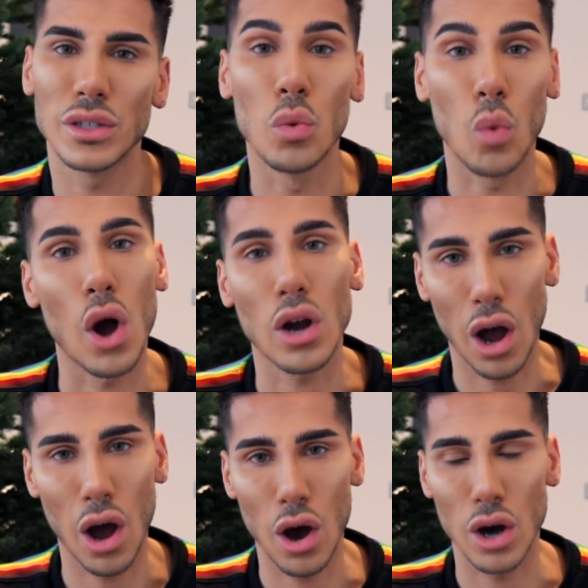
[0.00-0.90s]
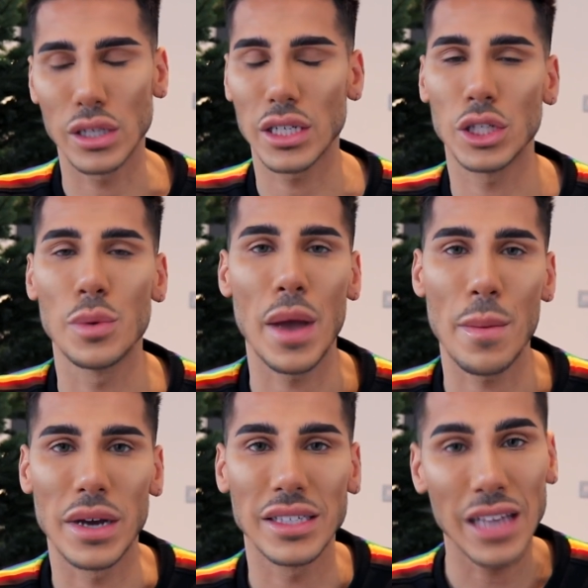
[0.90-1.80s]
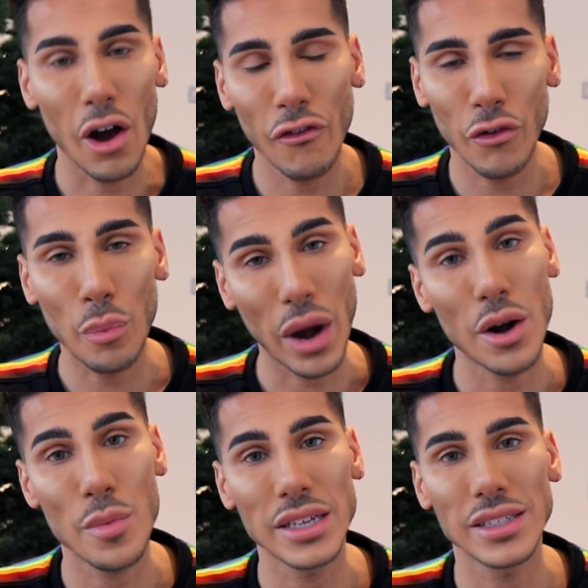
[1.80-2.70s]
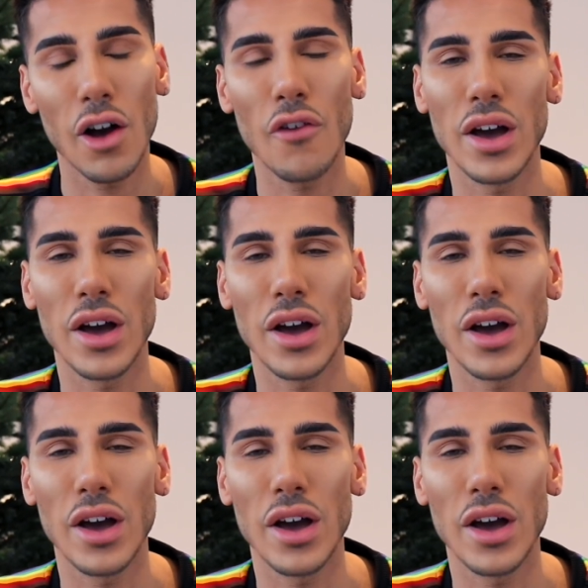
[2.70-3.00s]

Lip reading: to work hard to make myself feel proud of myself,